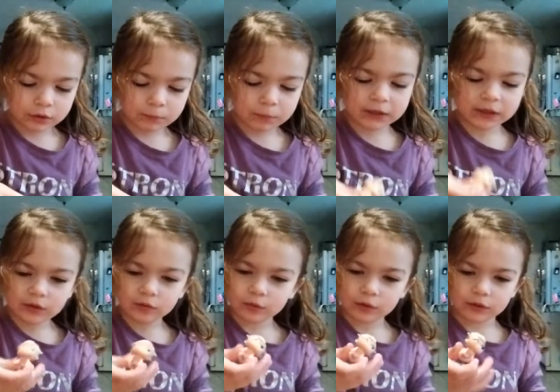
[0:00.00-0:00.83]
But
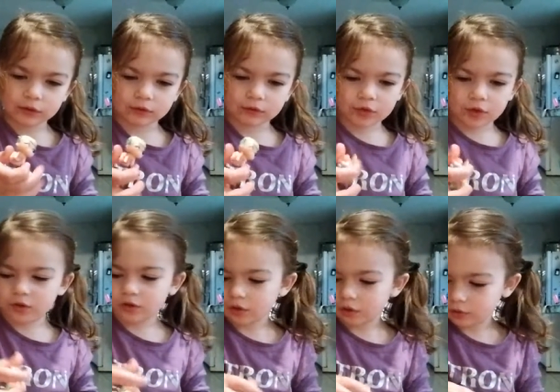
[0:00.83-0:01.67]
this one
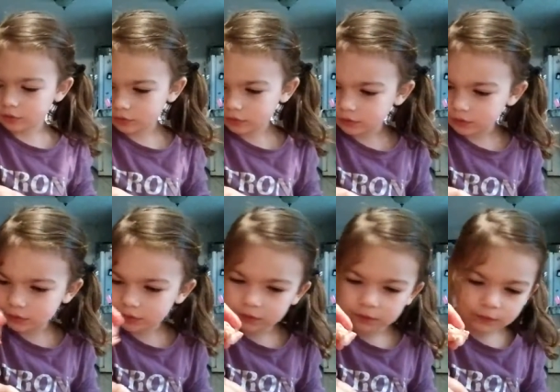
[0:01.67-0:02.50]
changed Whoa, that
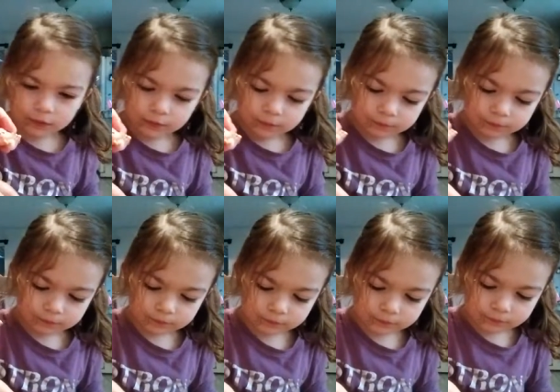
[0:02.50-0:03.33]
one's getting brighter. Did you
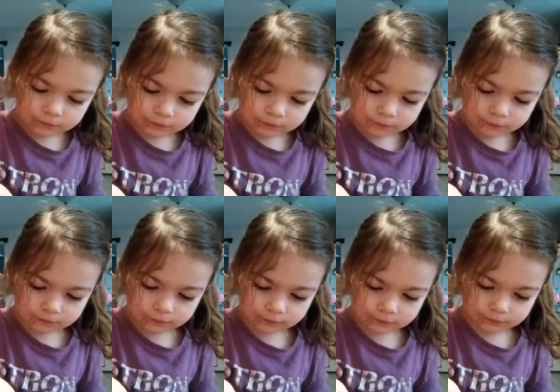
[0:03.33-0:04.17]
try this
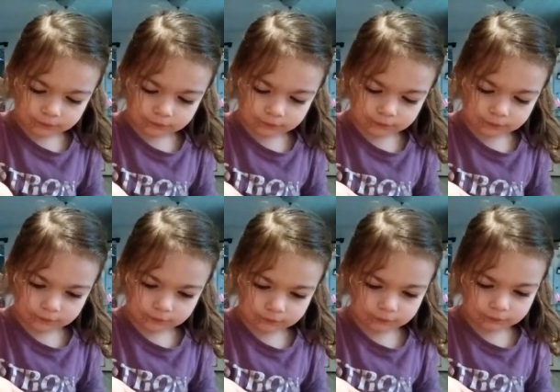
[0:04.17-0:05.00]
little tiny
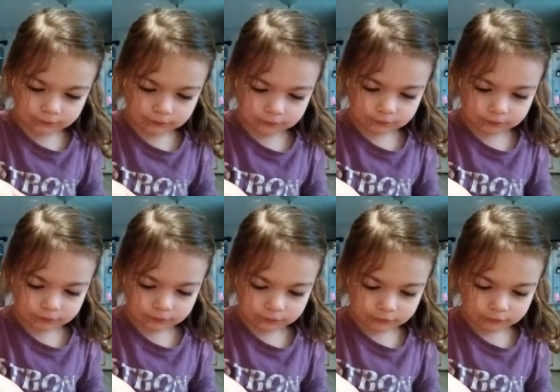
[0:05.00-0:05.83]
baby in the warm
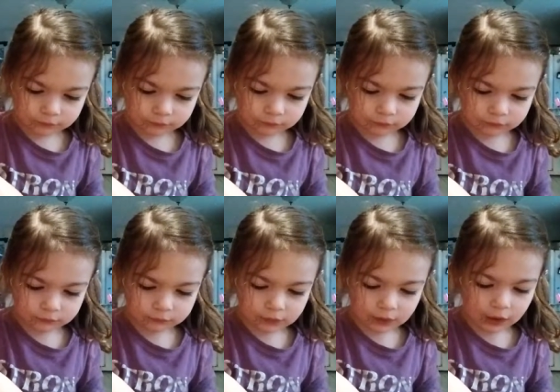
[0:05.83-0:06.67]
water?
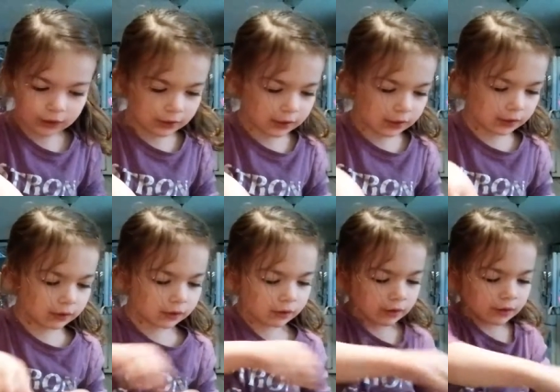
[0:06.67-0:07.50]
I did.
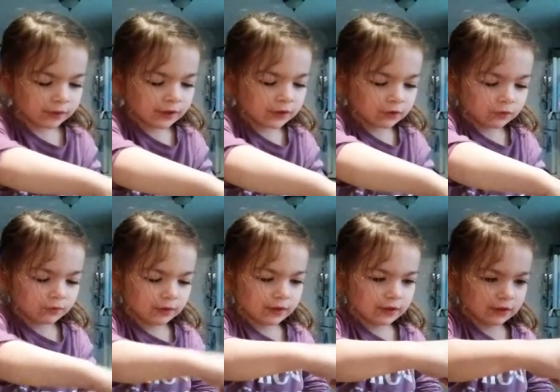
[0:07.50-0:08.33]
I think
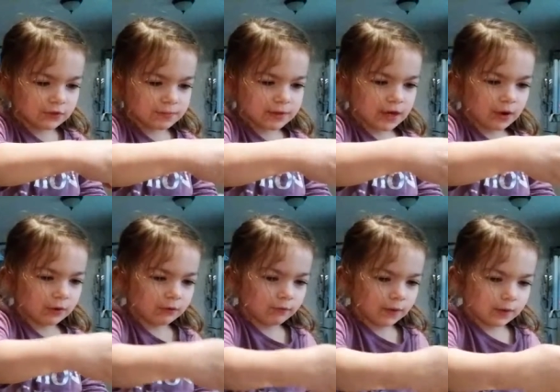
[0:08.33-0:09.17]
Sophie needs to be out
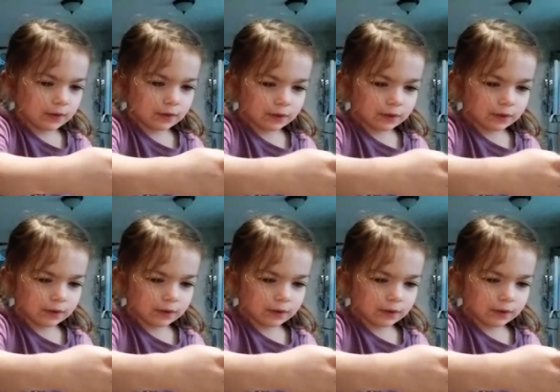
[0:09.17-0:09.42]
of it.